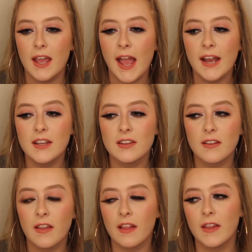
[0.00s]
I
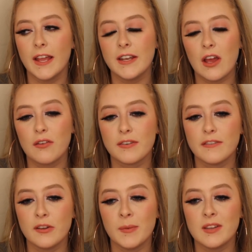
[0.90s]
had to lay down for a
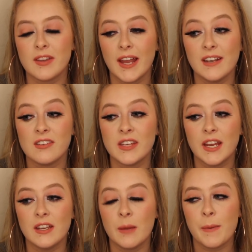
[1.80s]
few minutes, and I had to stand up,